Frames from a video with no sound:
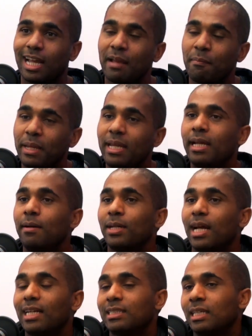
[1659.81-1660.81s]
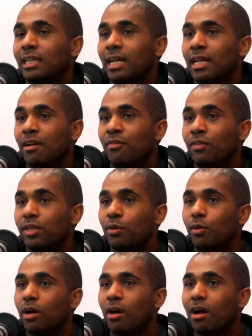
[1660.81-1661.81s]
And being able to actually kind of, you
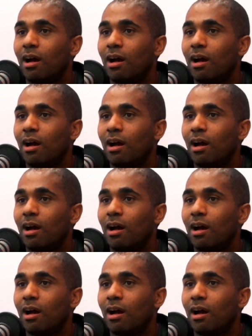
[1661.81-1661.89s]
know,